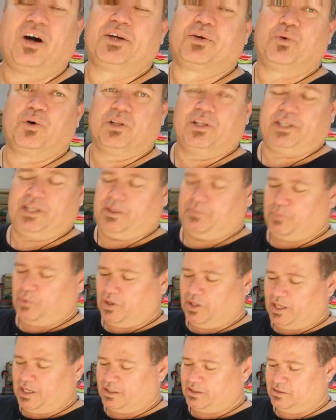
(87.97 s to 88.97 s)
quality
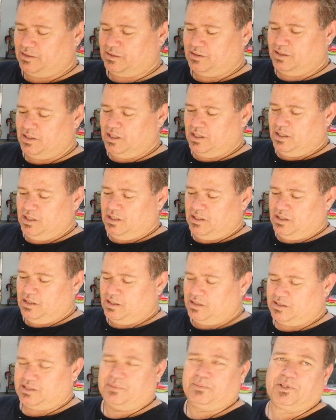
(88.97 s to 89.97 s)
product,
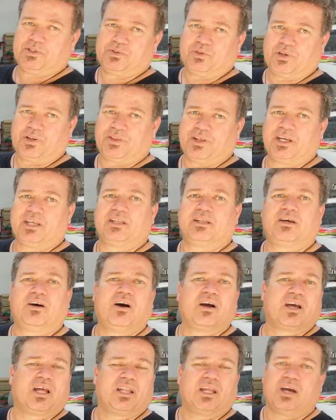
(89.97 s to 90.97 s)
similar sort of thing.
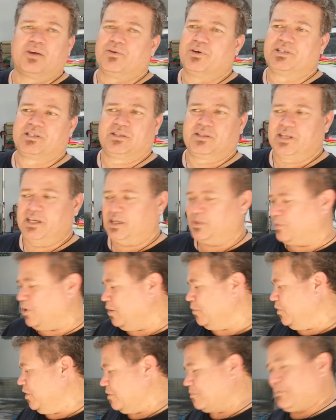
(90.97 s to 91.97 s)
I've got no reason to think it
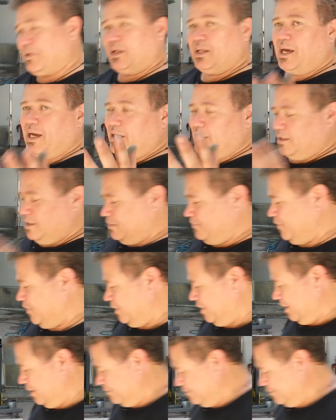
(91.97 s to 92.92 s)
won't work, but hey, let's find out.